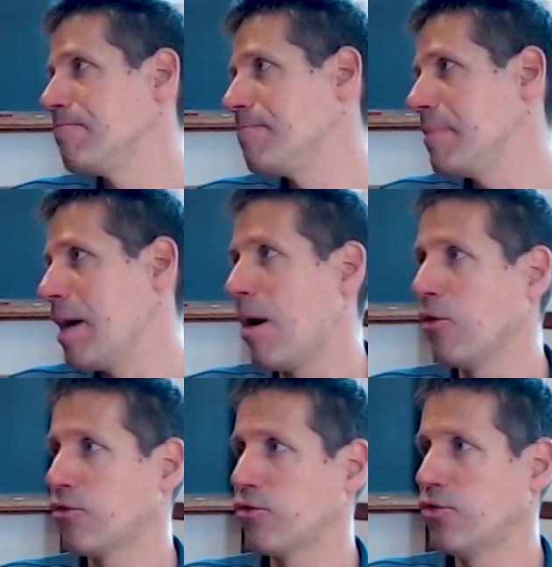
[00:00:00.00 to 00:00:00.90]

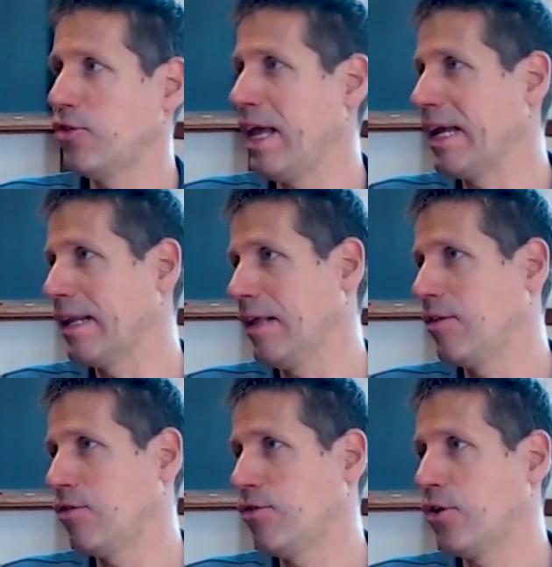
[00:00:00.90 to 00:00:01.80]
amounts to saying that
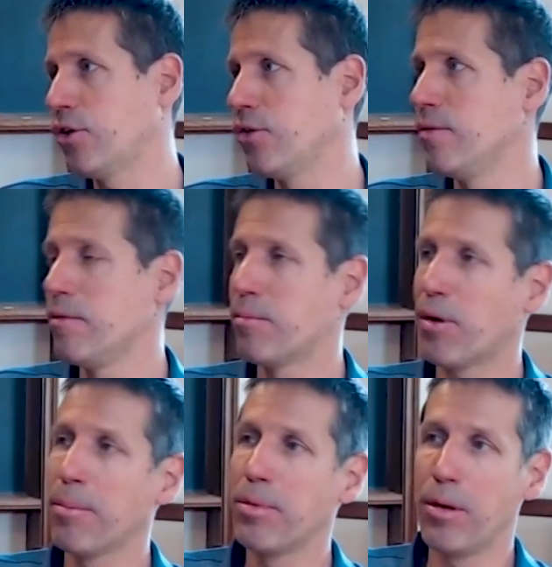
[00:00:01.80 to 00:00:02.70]
certain
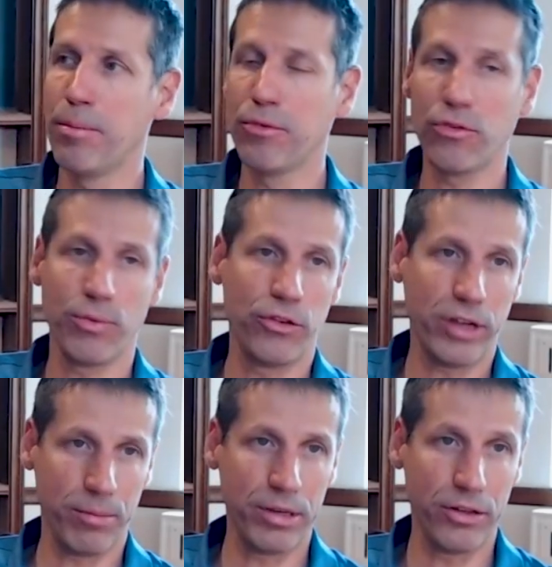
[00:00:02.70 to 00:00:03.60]
problems, which can
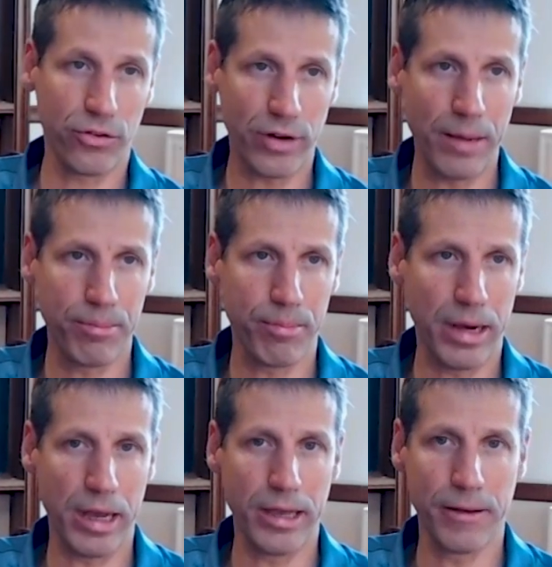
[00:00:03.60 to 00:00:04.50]
be described
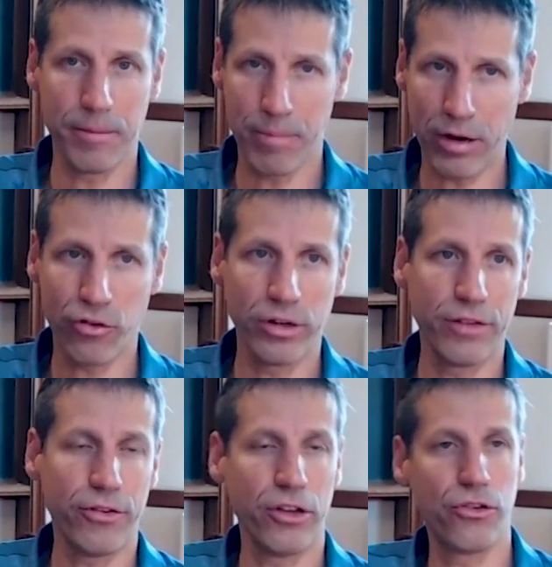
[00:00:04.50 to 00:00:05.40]
by partial
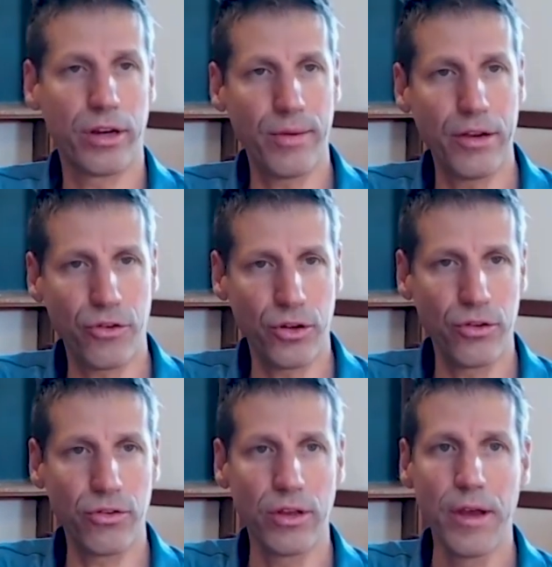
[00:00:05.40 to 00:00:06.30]
differential
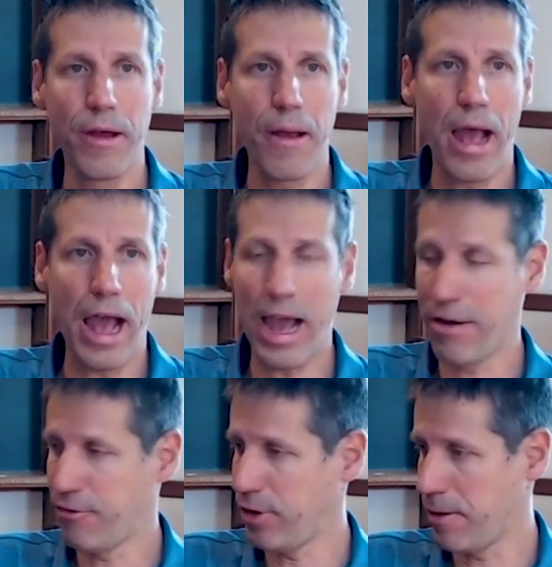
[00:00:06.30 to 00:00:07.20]
equations, have
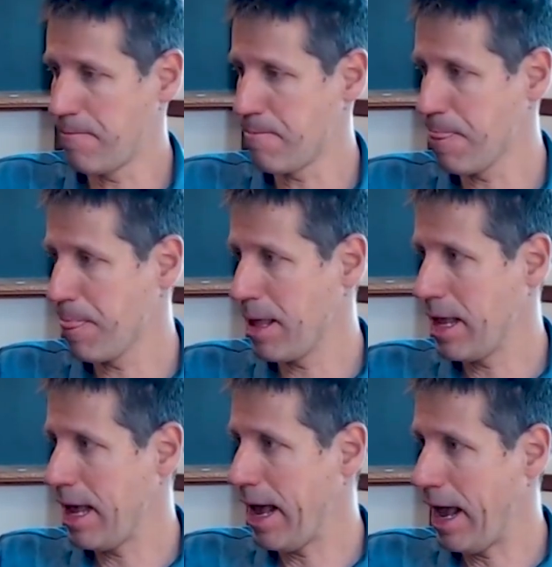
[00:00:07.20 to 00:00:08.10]

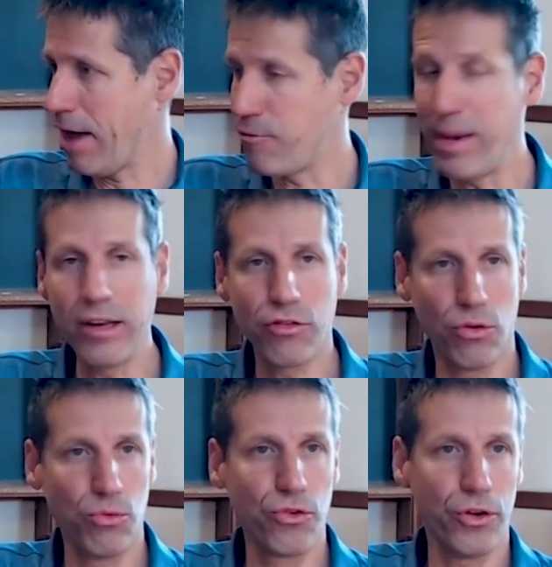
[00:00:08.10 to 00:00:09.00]
many
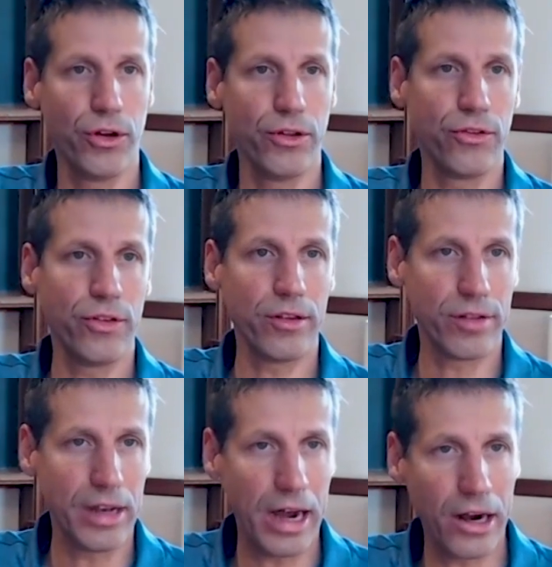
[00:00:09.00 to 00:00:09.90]
solutions. There's a
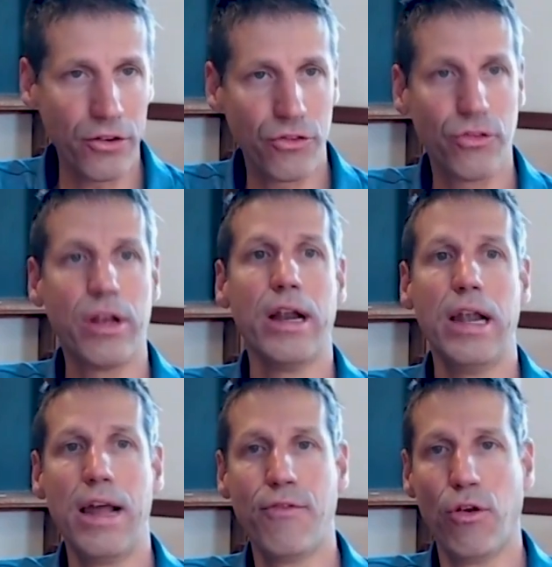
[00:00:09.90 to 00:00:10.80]
large
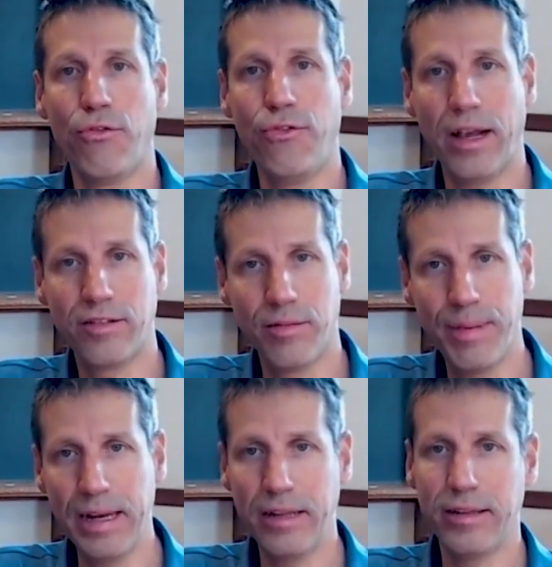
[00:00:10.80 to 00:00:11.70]
level of
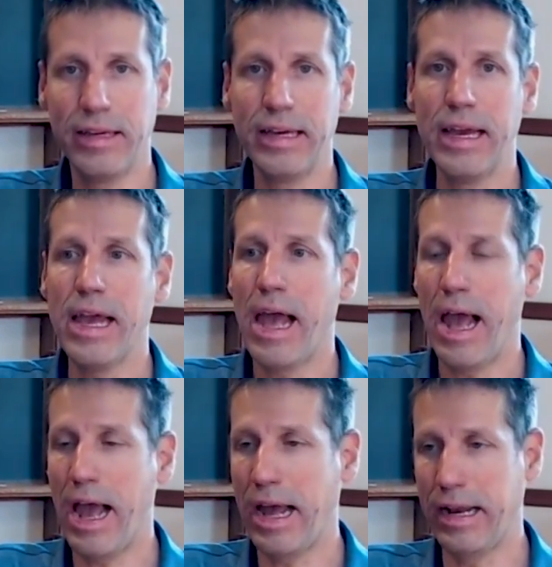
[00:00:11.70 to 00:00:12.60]
flexibility,
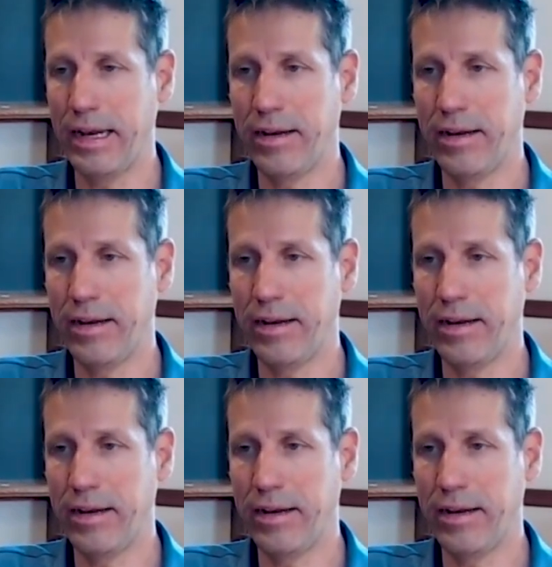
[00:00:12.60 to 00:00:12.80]
and